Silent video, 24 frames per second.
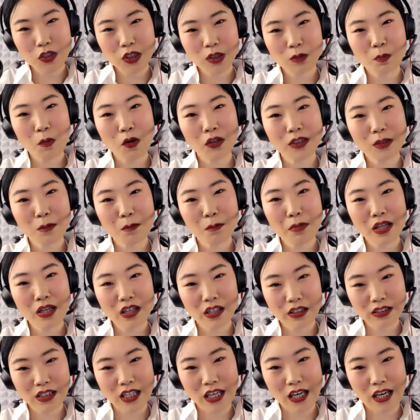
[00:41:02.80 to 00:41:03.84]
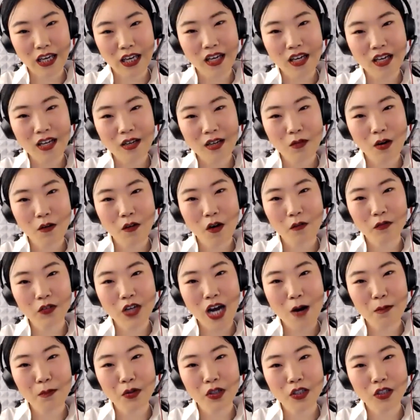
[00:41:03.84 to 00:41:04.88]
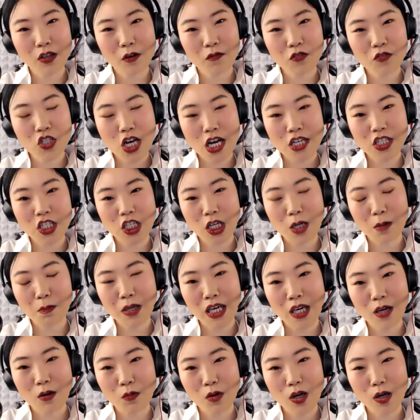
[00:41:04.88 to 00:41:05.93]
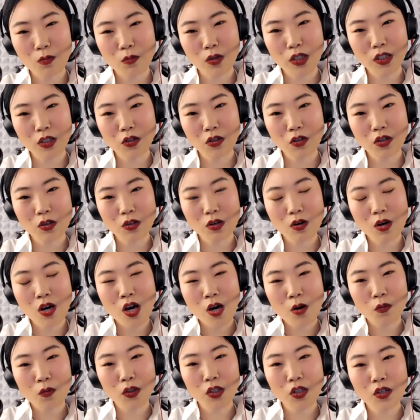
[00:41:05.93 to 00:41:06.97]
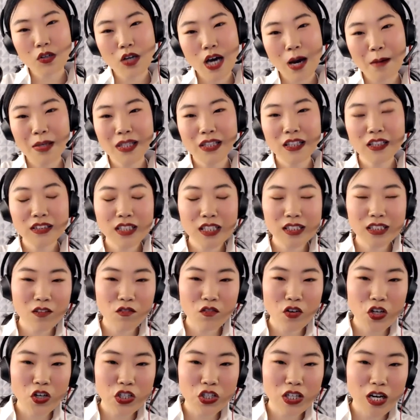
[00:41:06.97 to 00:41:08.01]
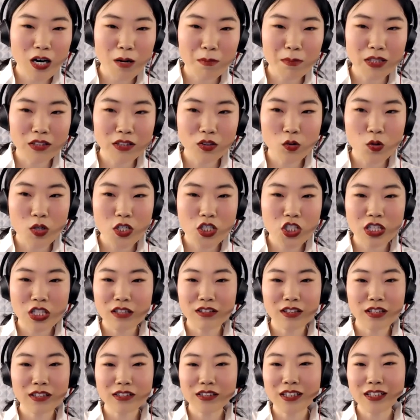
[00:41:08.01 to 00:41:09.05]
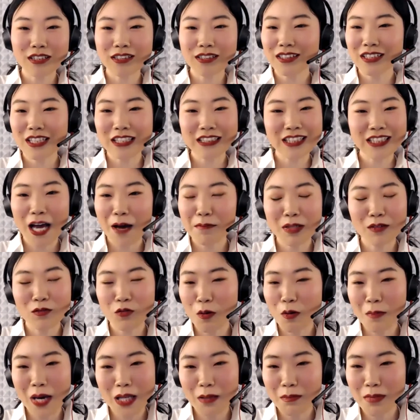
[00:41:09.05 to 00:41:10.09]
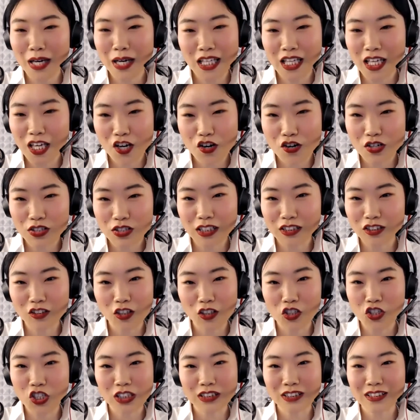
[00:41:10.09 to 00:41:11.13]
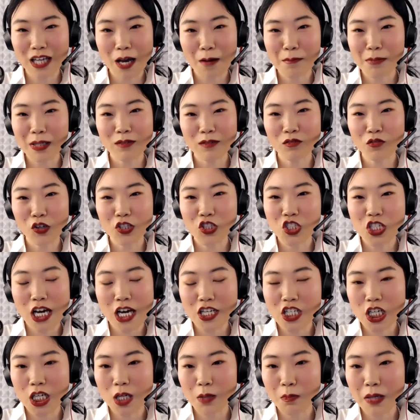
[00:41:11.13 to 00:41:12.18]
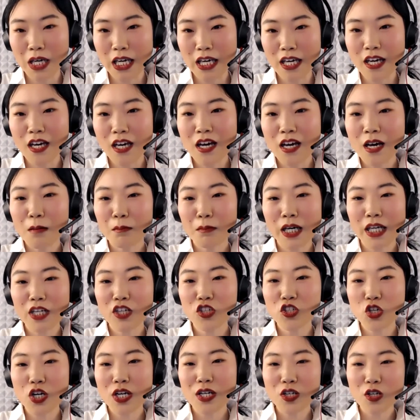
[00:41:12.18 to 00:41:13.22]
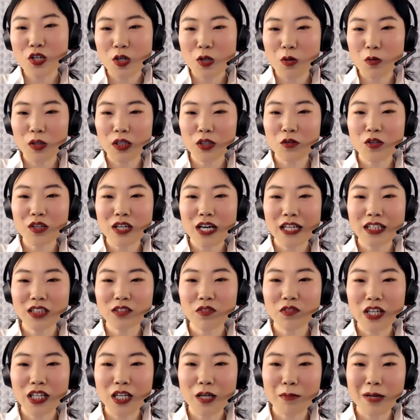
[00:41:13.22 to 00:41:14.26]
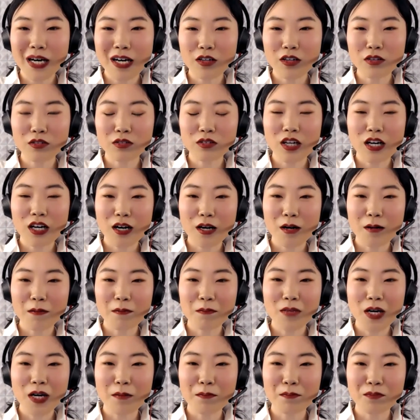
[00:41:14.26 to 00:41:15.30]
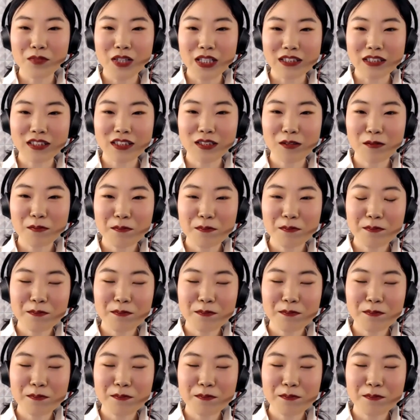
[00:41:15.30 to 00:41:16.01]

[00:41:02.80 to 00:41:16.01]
the responsibility of the output of ChatGPT. What do you, this is a very common question. This happened for many, many years. It's not just happened for ChatGPT, but in general, what do you guys think about this?